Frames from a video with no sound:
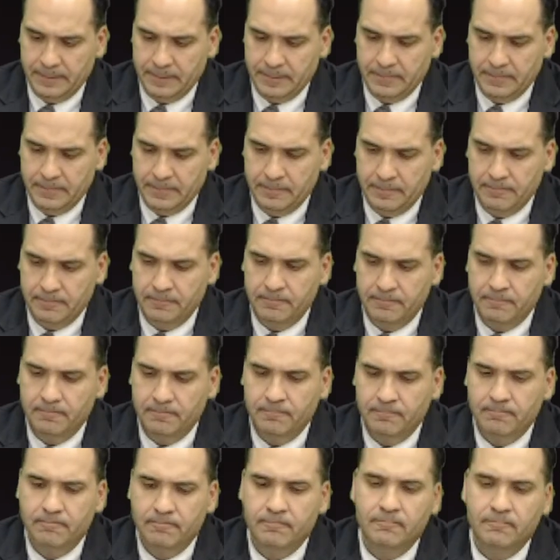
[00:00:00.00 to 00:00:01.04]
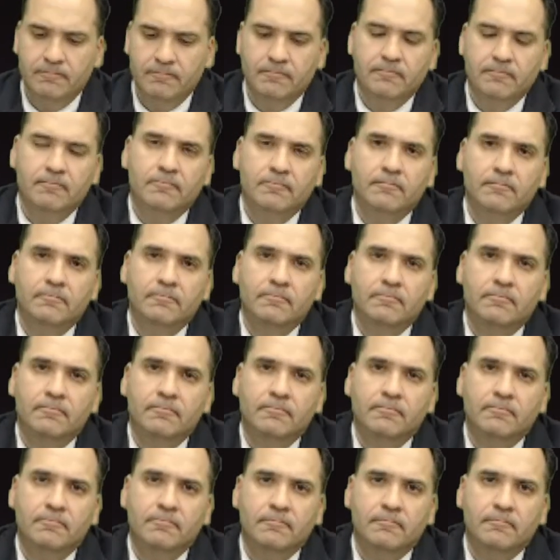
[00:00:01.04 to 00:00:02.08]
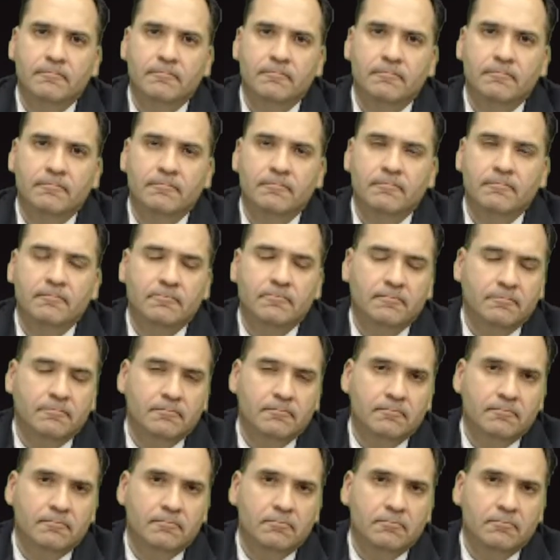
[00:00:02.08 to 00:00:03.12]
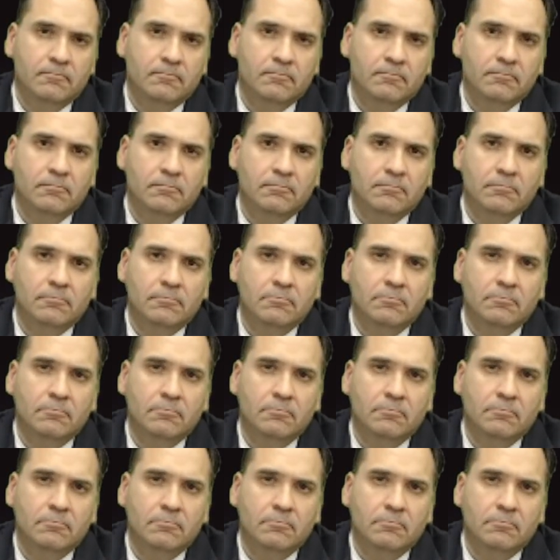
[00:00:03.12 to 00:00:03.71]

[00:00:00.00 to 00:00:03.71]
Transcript: The person shown says nothing.